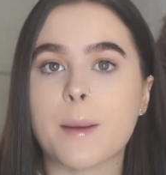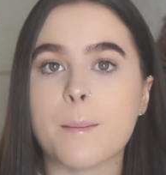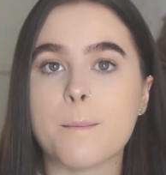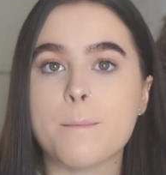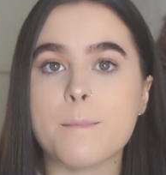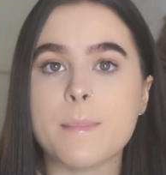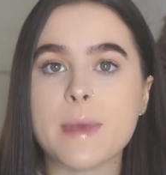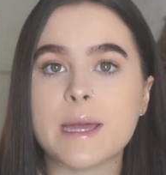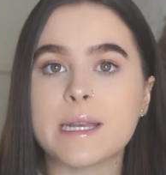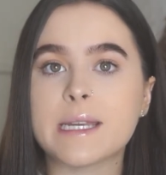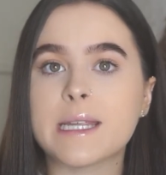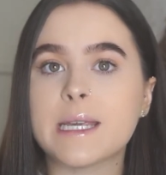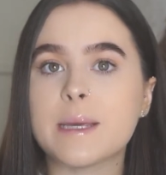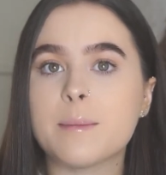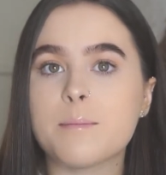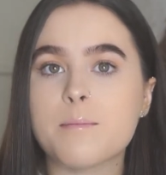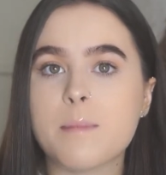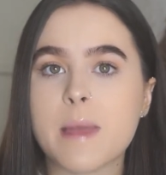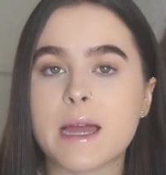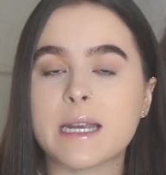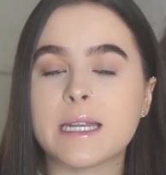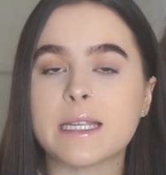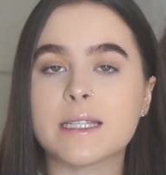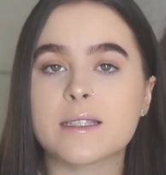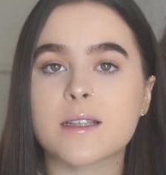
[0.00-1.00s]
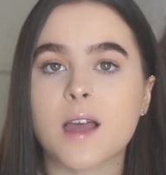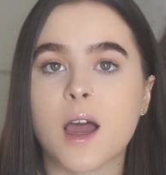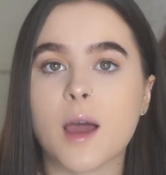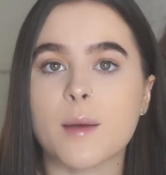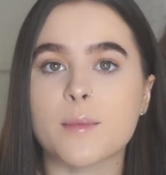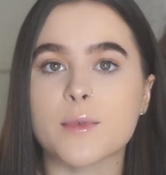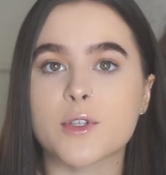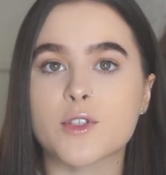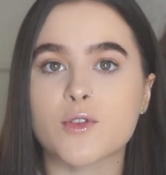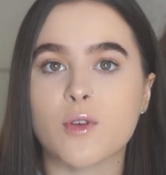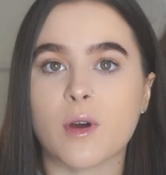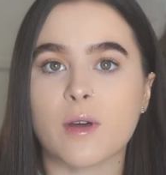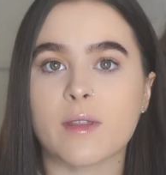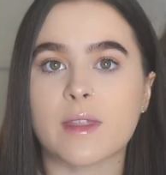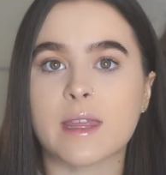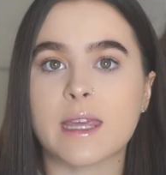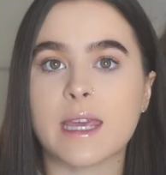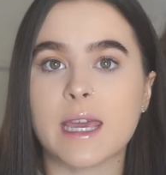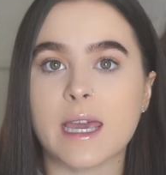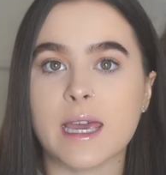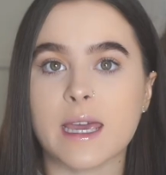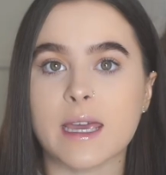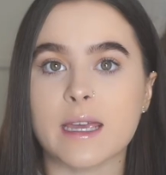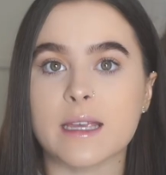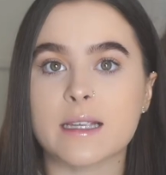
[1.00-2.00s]
many times throughout the
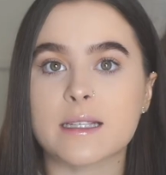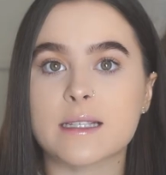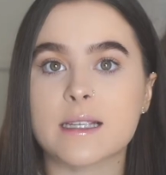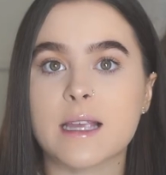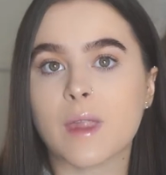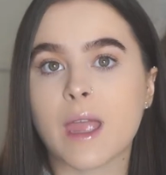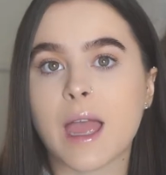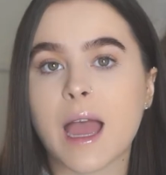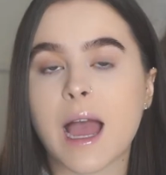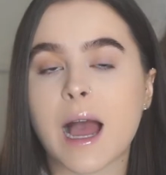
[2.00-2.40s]
years,